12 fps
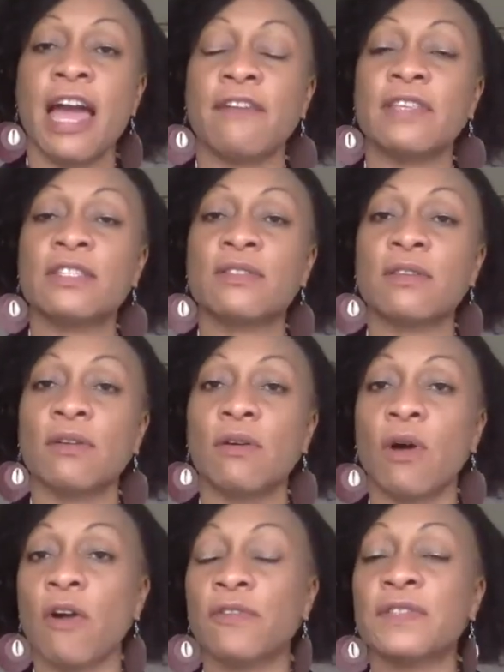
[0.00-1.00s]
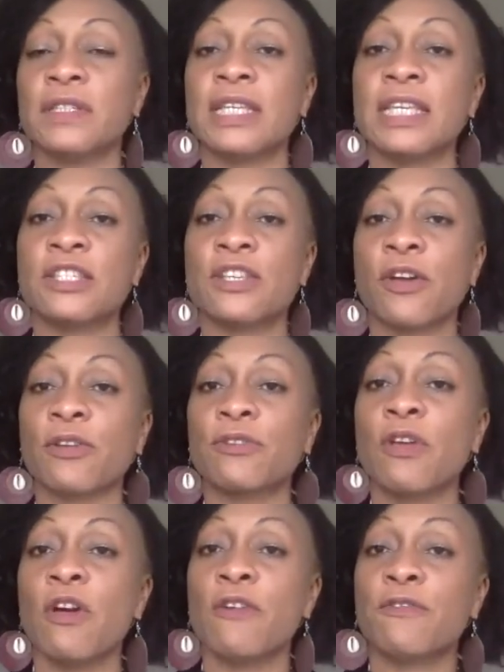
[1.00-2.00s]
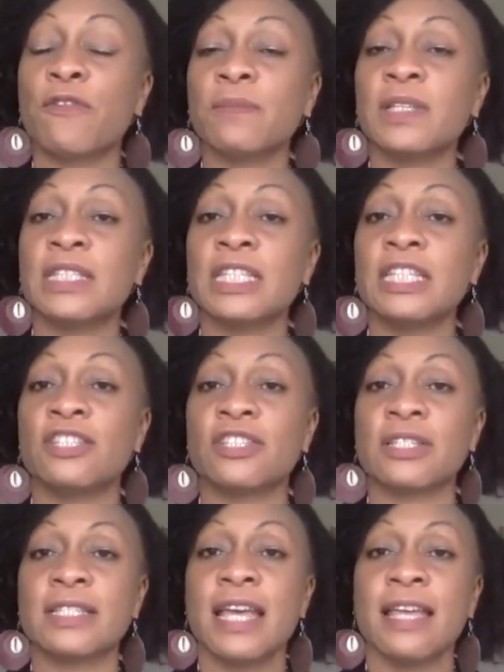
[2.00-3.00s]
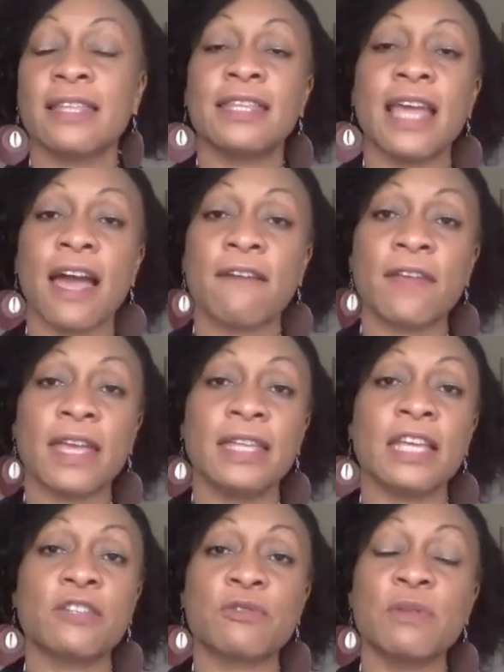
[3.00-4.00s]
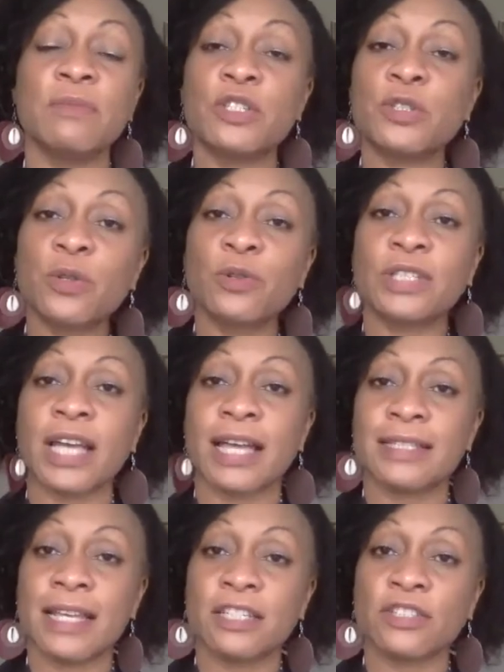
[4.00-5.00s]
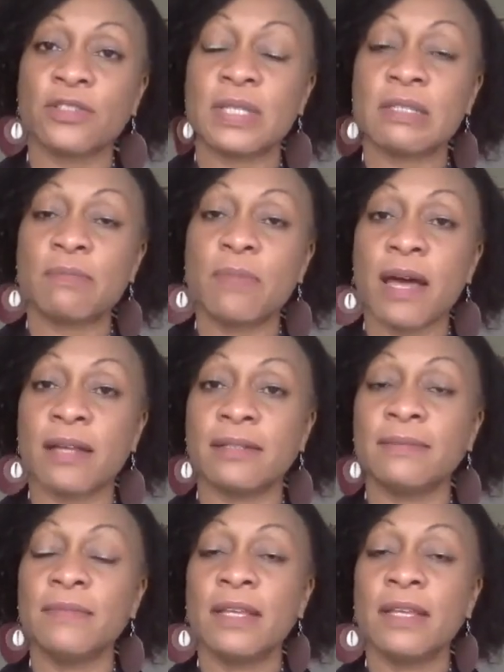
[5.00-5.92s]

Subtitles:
and this often is heard from the teachers that they have an extremely short attention span,